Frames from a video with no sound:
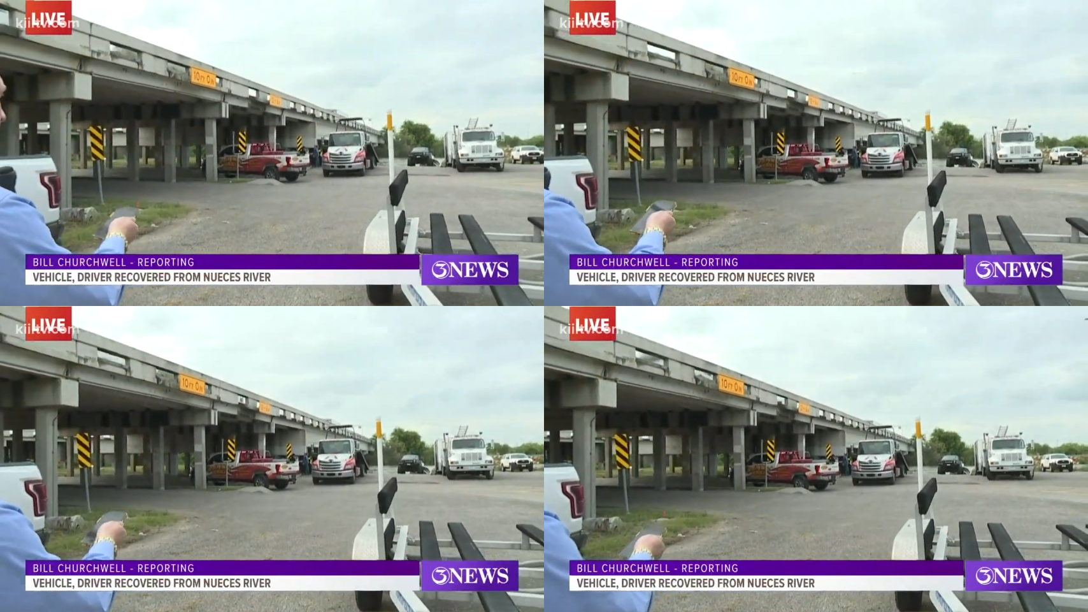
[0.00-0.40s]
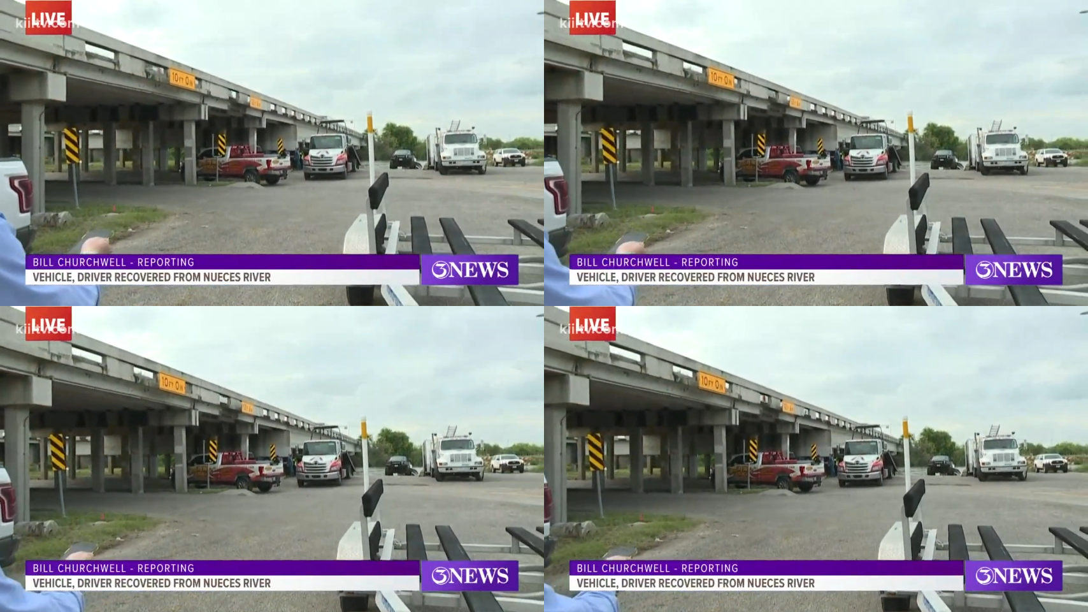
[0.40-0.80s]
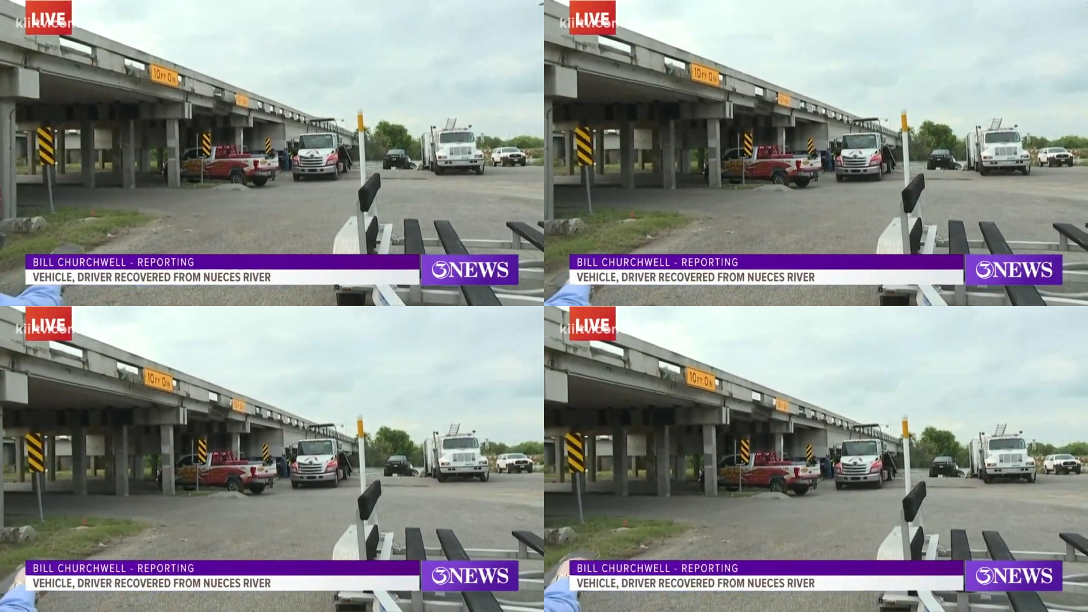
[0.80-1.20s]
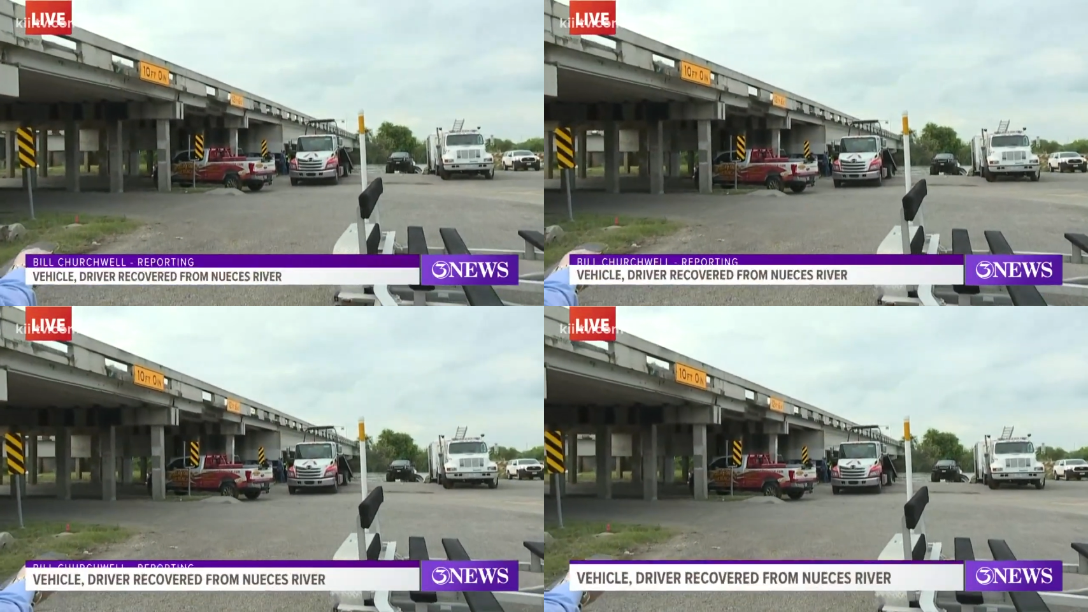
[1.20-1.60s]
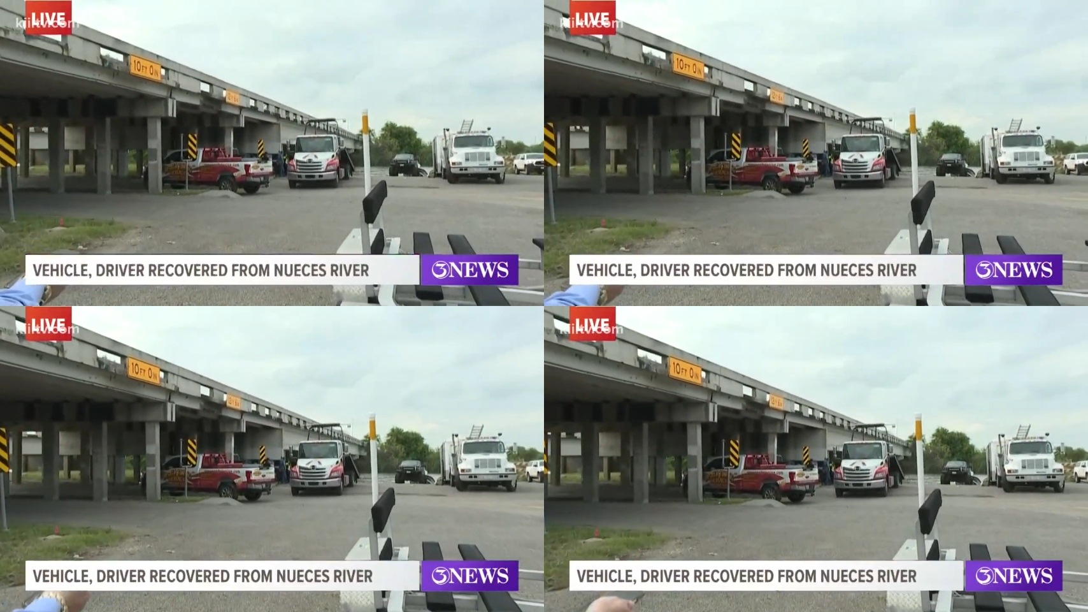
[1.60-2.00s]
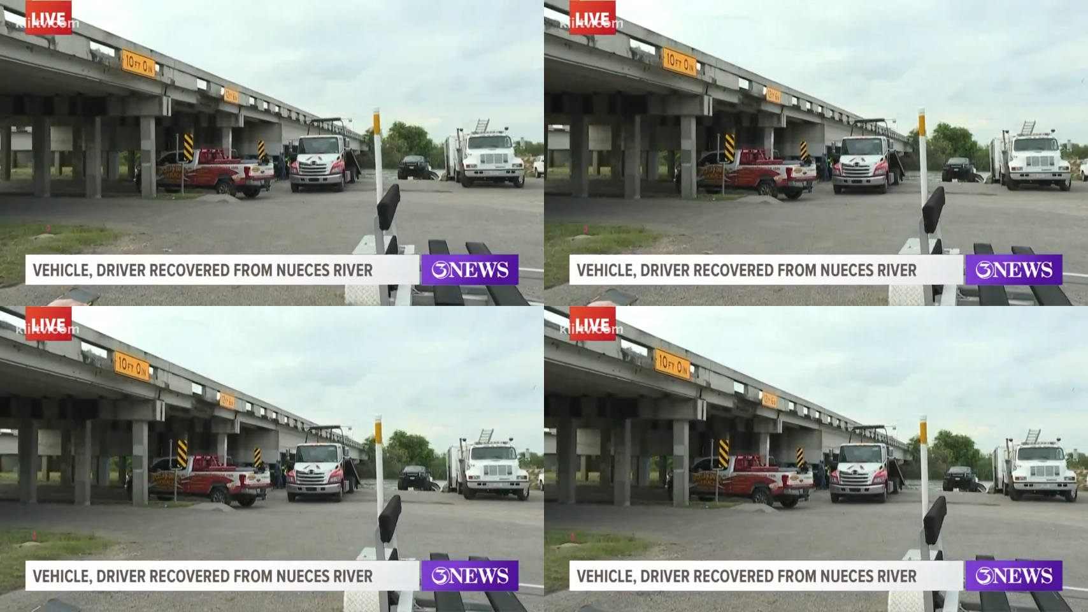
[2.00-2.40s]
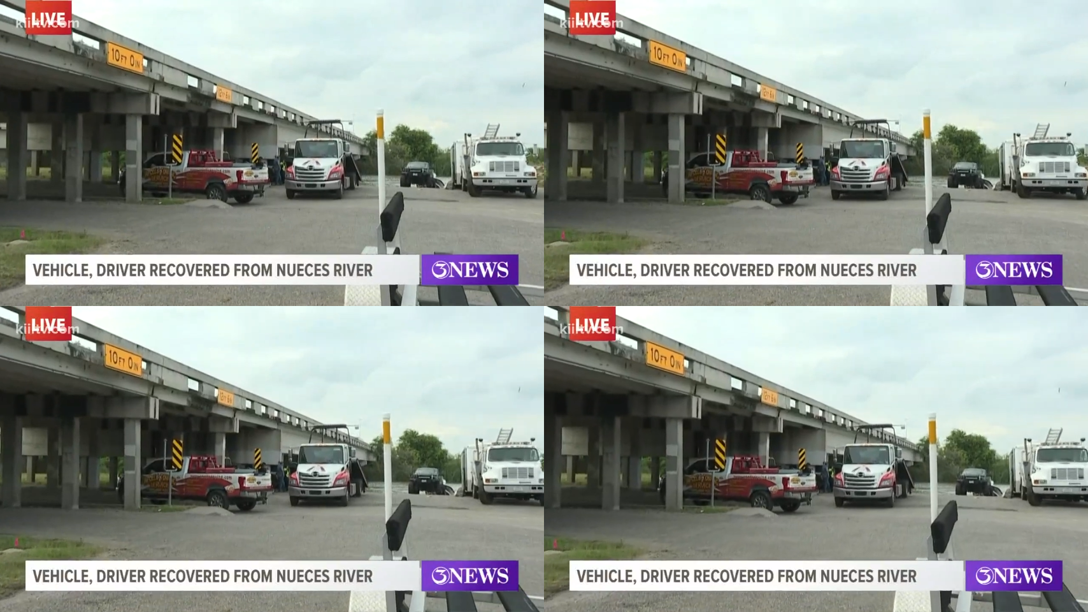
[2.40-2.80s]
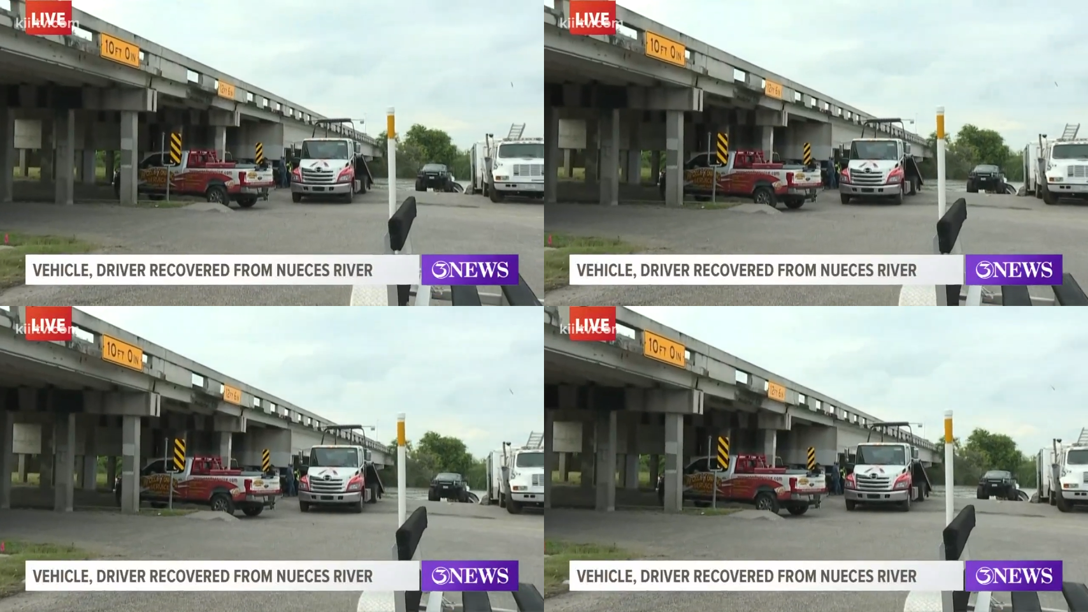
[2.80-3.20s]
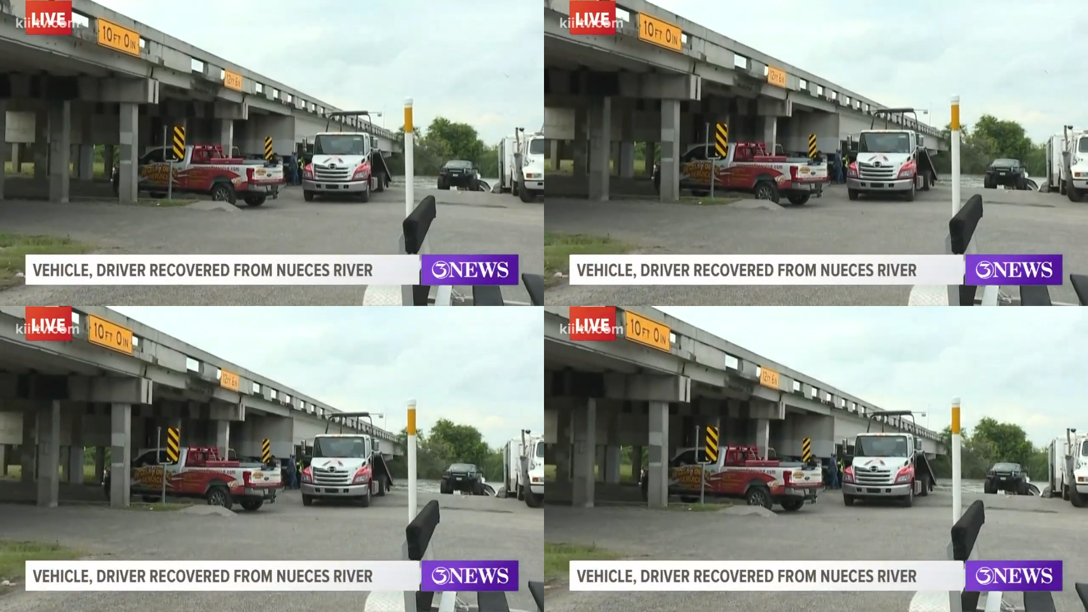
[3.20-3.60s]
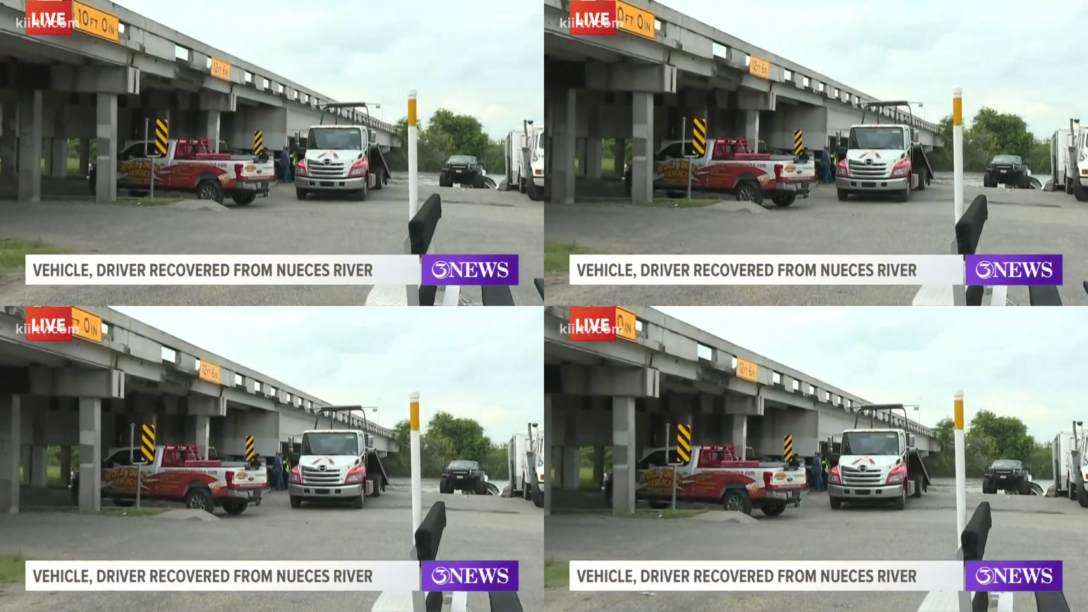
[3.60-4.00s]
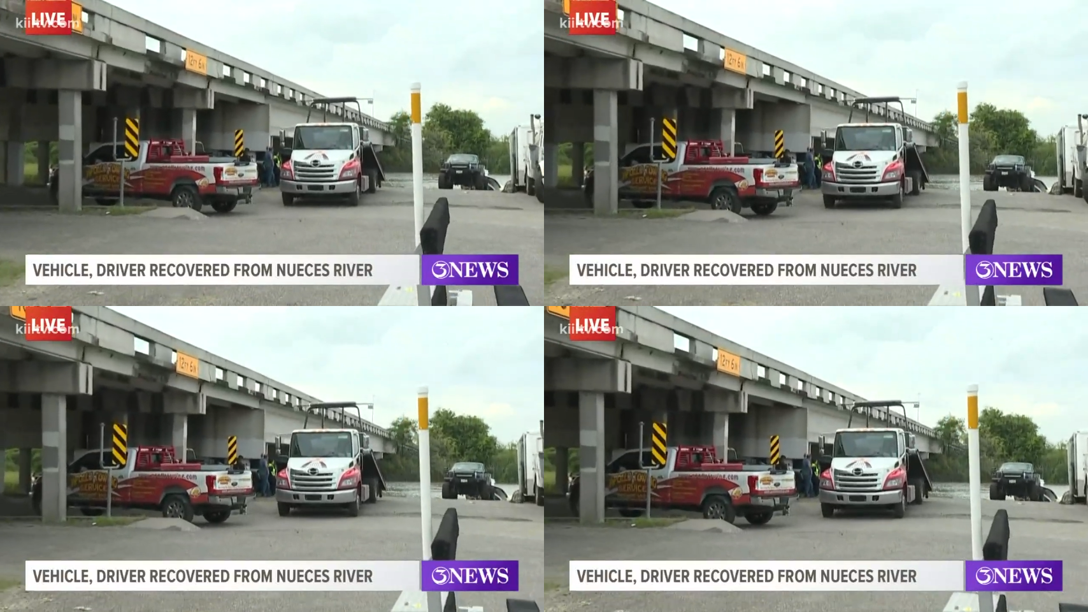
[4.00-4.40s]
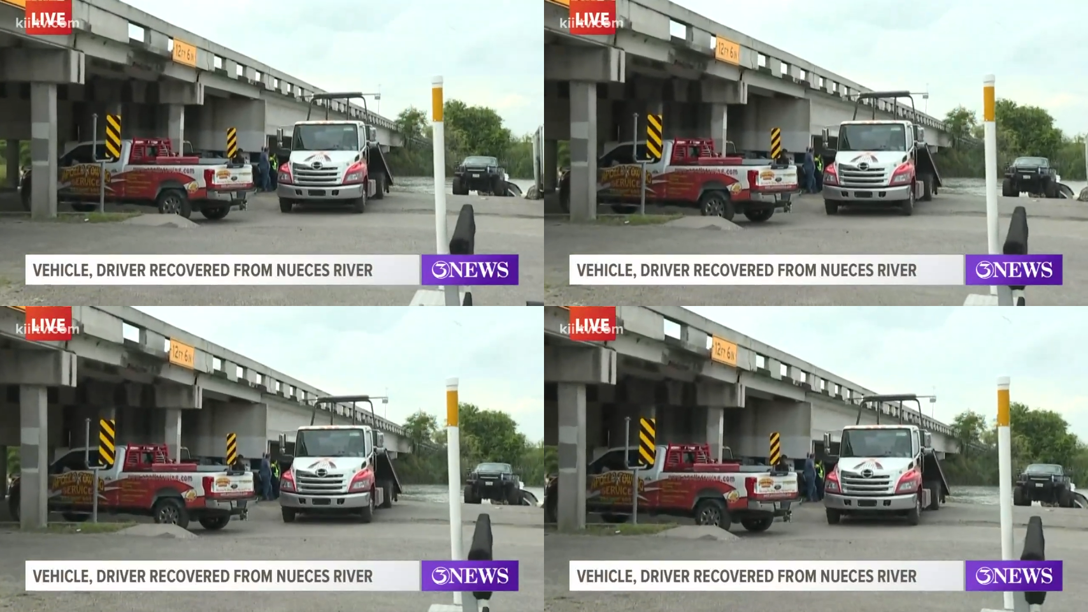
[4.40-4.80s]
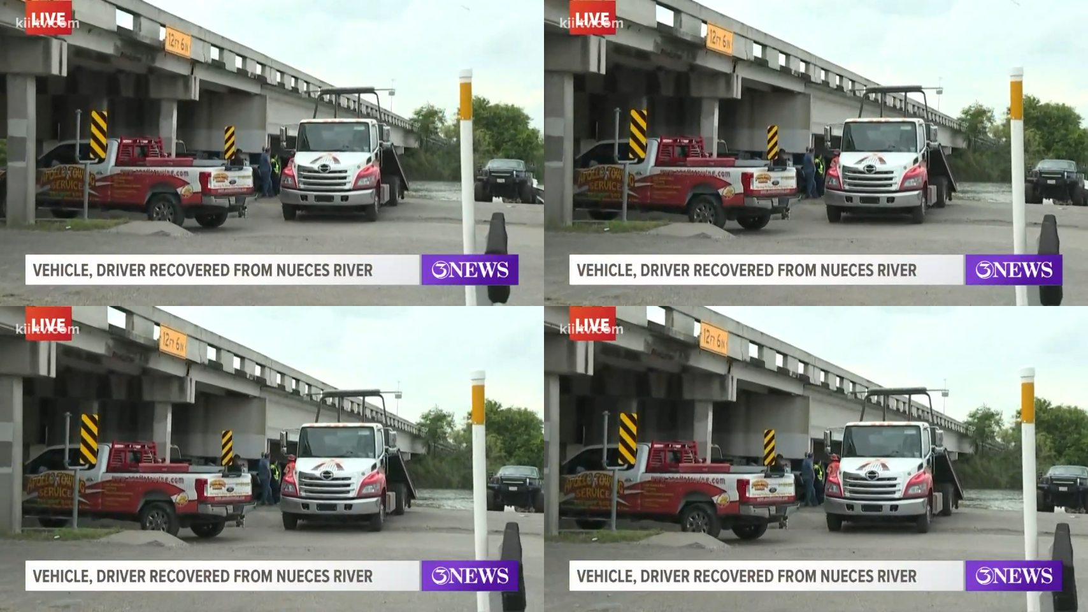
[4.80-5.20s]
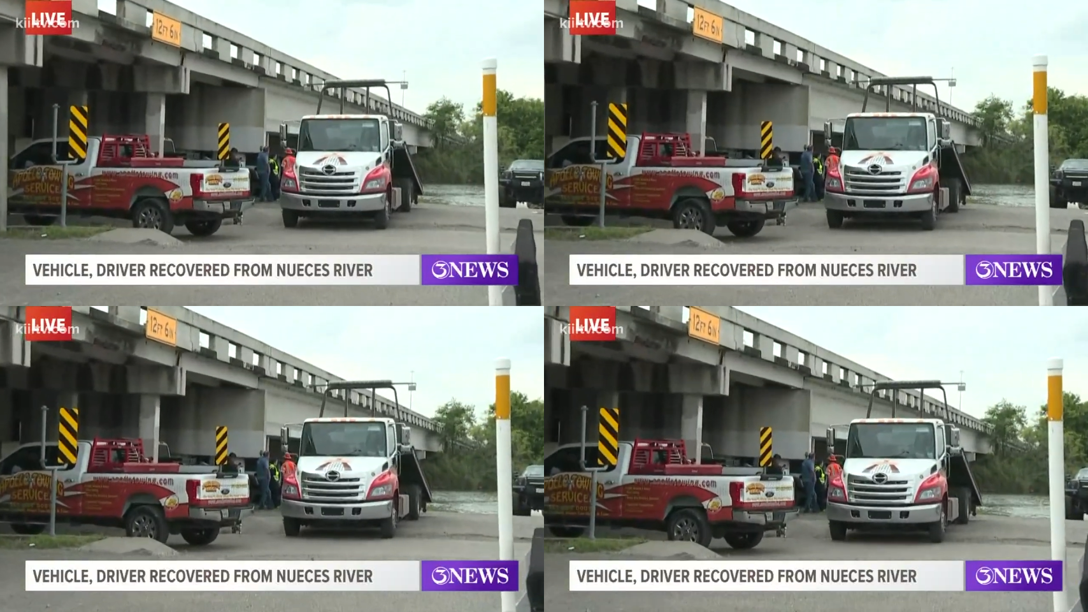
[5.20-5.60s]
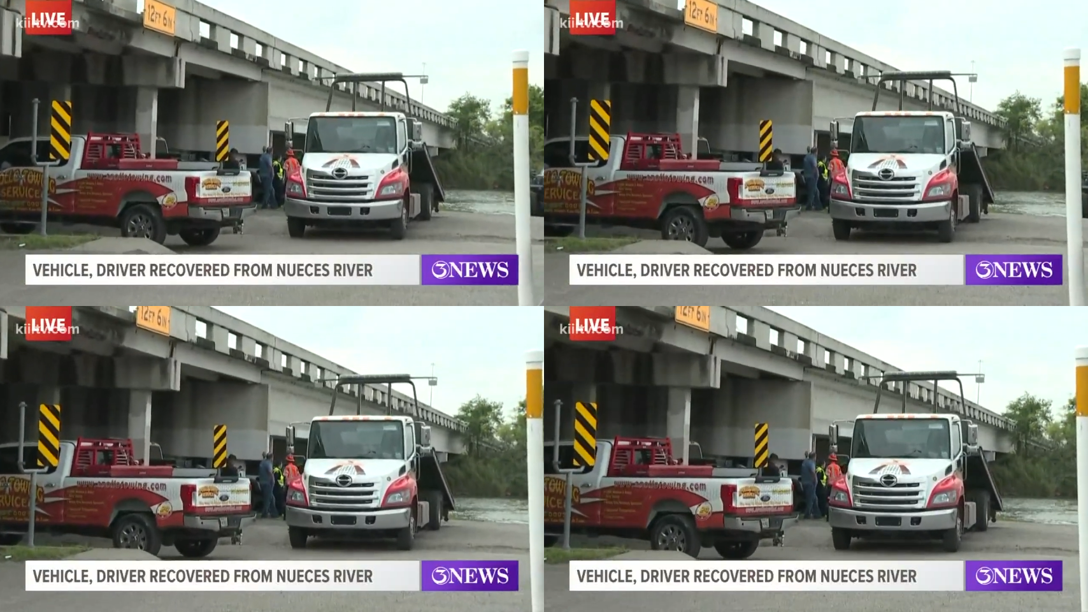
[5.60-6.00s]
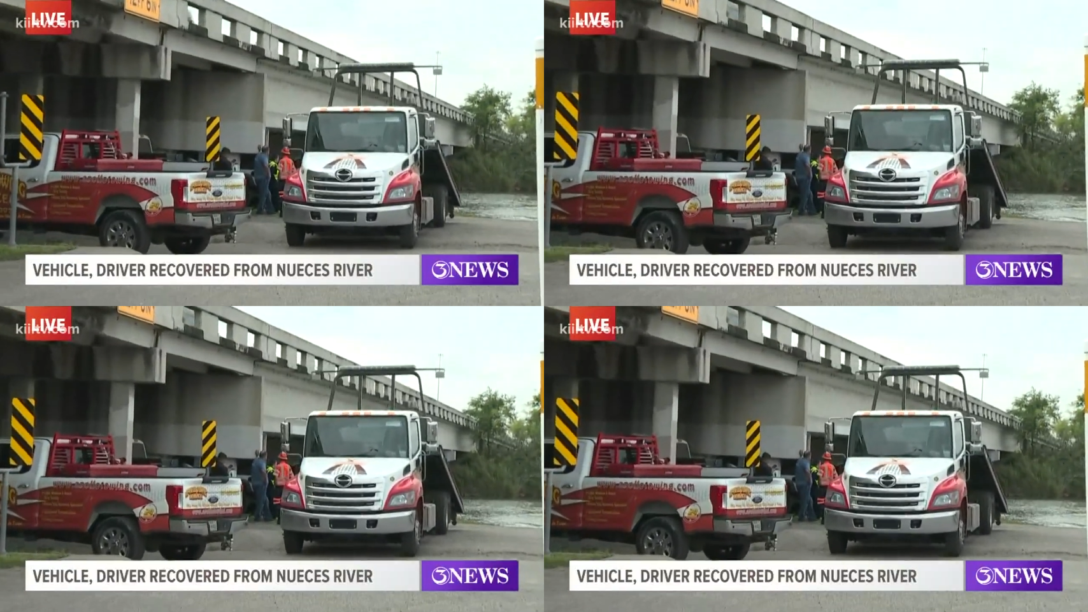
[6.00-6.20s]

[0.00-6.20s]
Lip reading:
[unreadable: no face in view]